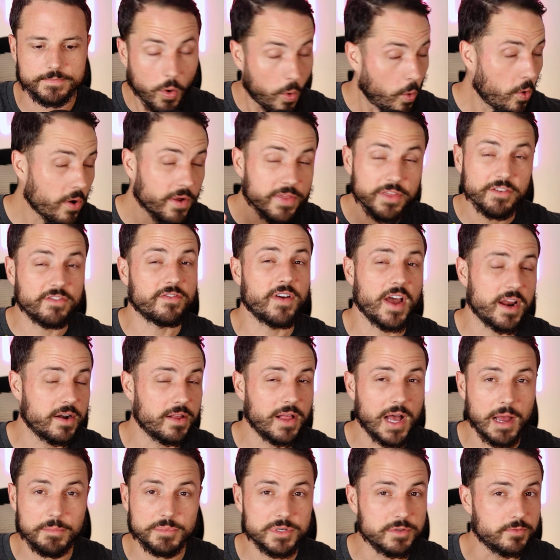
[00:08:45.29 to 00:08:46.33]
Or in the
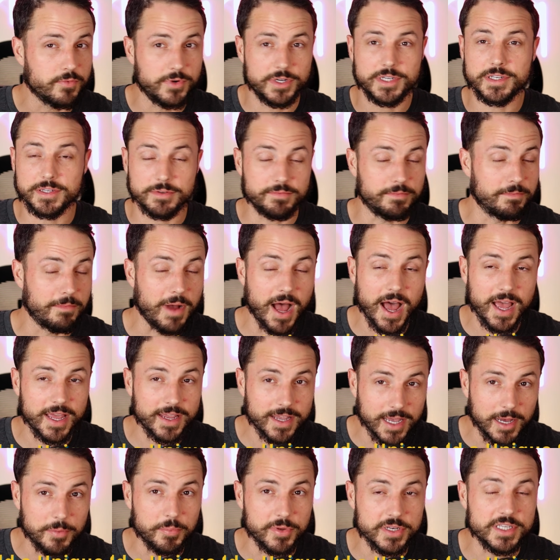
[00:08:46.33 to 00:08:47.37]
final option, which is my
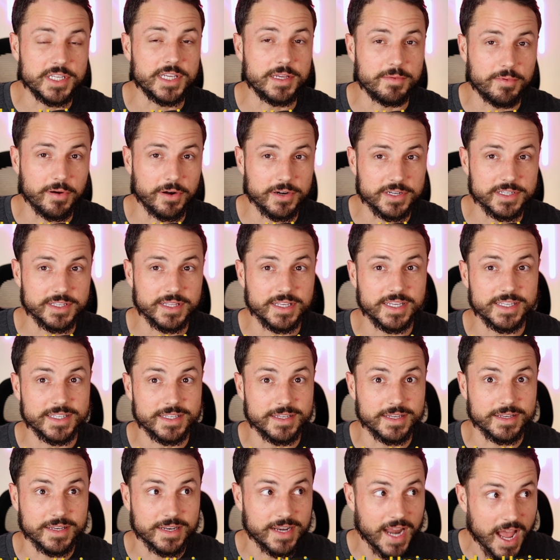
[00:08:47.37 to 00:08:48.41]
cup of tea personally,
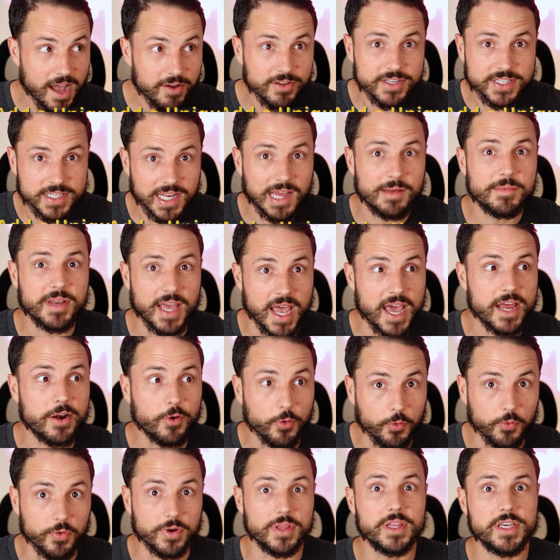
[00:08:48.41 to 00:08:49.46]
is now it's time to add
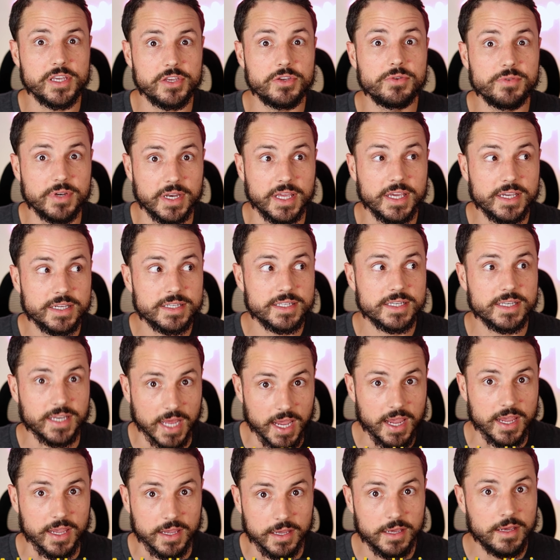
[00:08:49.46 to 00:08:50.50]
a really unique
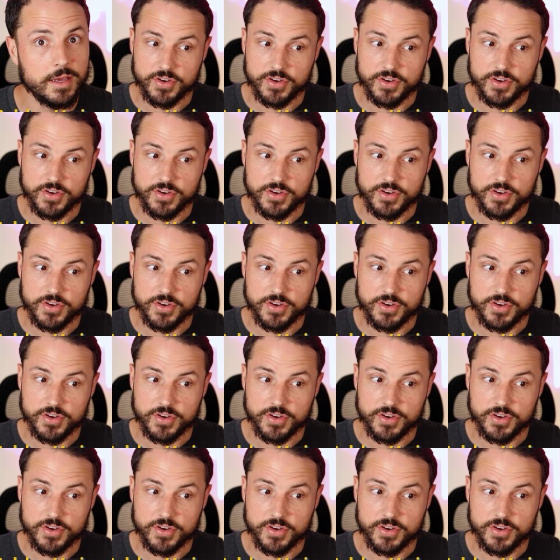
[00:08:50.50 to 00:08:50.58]
stay.